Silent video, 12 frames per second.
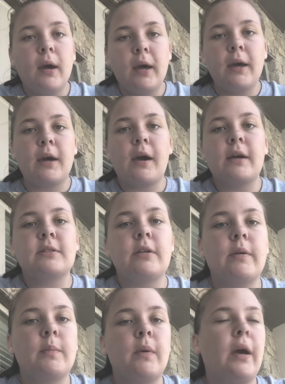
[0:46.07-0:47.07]
Hey guys,
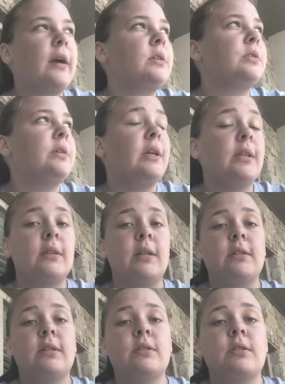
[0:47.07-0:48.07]
I actually didn't
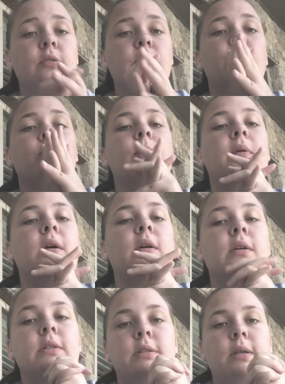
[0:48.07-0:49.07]
think this through
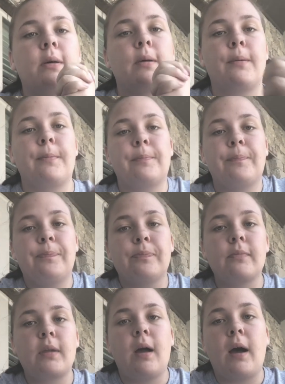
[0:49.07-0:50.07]
because I
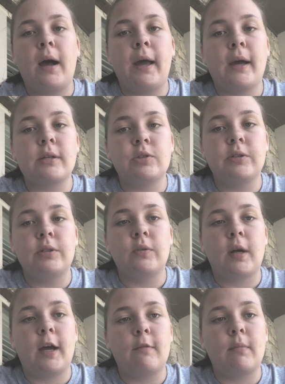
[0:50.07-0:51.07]
actually do
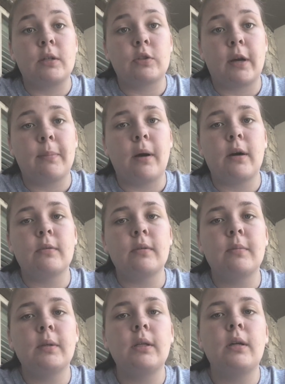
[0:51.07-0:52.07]
not have my tripod
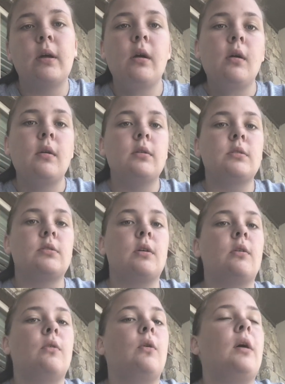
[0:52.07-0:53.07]
with me.
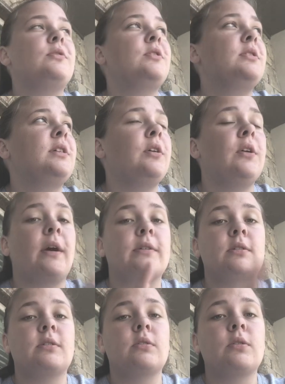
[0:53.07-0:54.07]
So I'll just tell you
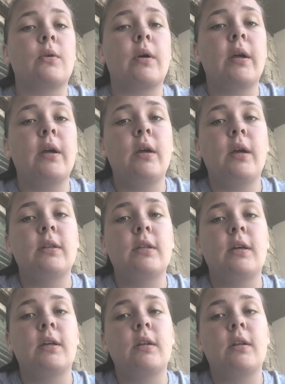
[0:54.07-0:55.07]
guys the story and
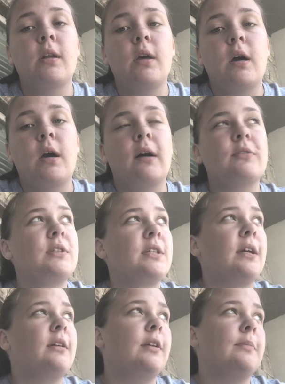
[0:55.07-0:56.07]
then I'll just
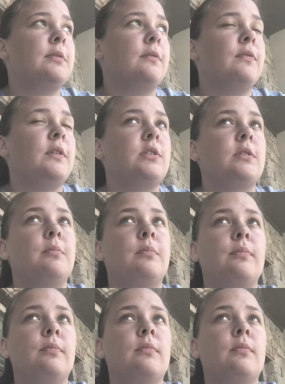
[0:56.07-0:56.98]
get clips of fishing.